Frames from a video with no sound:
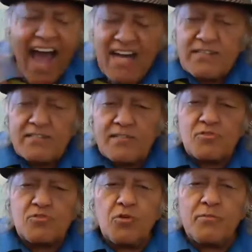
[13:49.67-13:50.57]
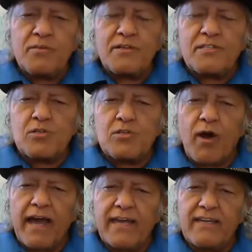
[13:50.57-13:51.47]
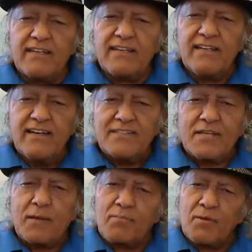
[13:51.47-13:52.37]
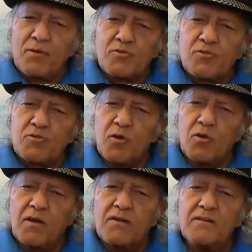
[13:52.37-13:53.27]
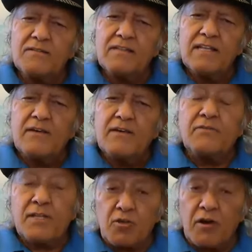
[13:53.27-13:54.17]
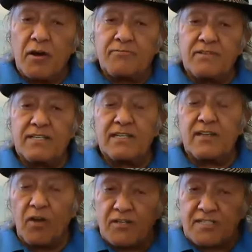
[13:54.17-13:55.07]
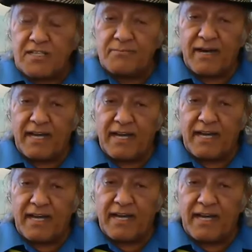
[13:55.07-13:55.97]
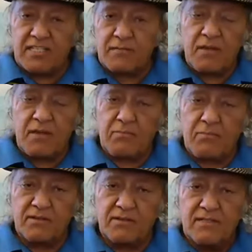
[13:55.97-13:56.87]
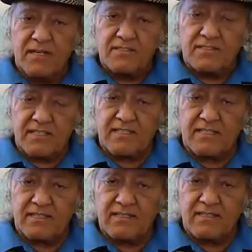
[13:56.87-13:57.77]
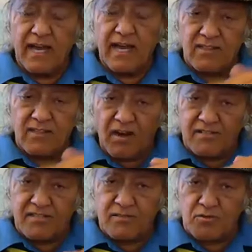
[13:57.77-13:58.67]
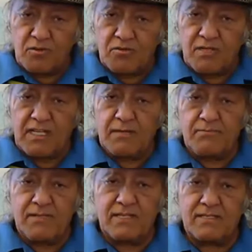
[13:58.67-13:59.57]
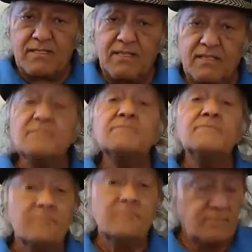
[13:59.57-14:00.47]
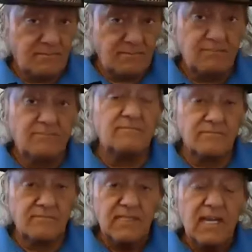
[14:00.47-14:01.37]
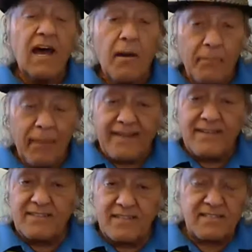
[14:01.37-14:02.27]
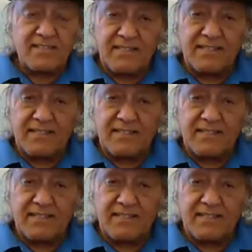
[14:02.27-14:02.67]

There's so much joy. Help your soul. We grow up, we get logical mind, judging people, thinking, and conscious go to sleep inside. Mind runs here and